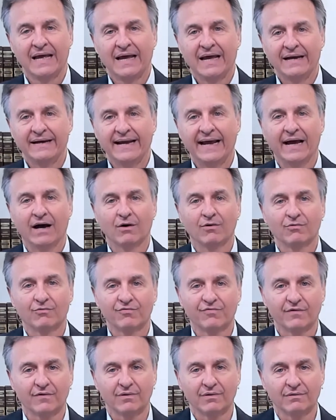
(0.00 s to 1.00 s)
Now,
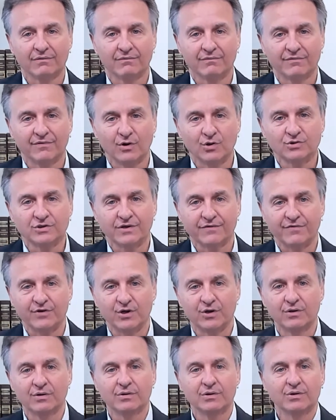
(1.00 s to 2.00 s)
for those of
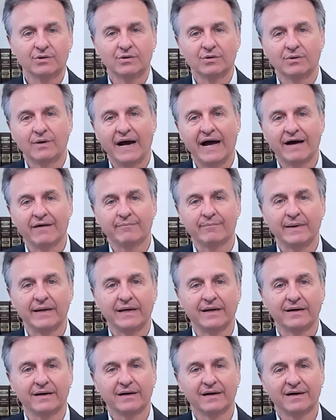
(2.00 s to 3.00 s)
you who have
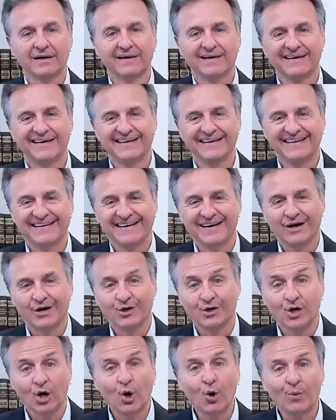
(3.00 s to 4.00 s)
been
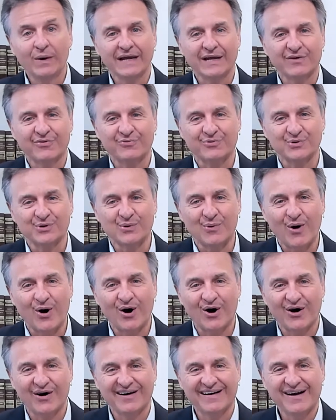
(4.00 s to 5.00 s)
going through
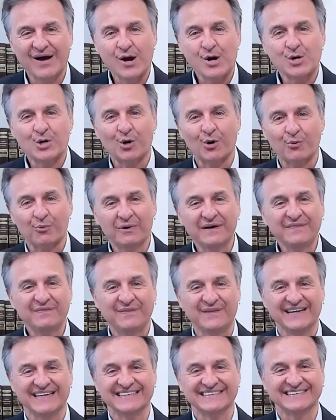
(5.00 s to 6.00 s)
our
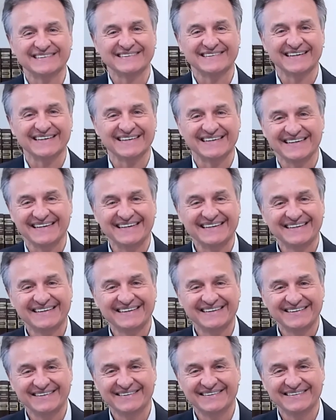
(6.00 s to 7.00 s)
Corinthian study
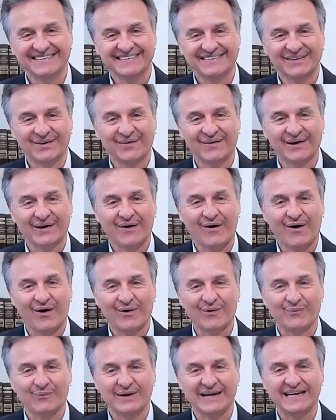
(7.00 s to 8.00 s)
during our
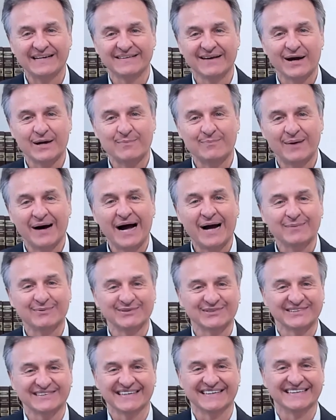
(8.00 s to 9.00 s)
weeknight Bible
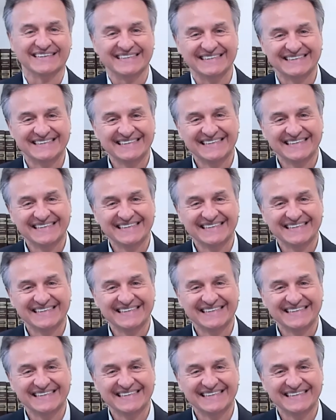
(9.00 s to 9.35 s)
studies,